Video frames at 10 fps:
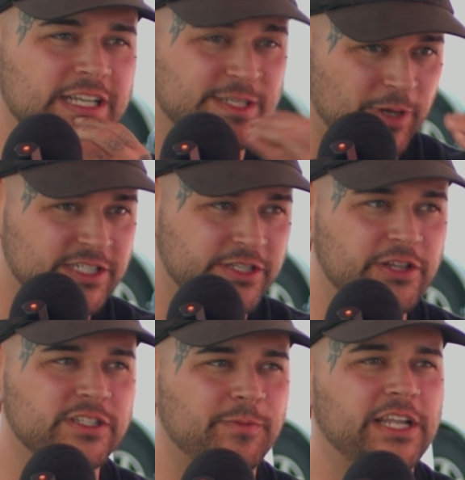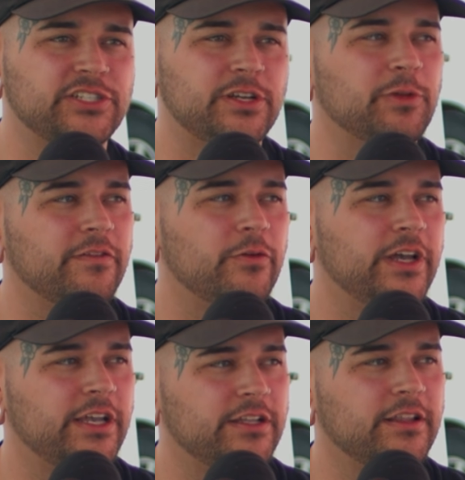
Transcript: Especially those mainstream giveaway.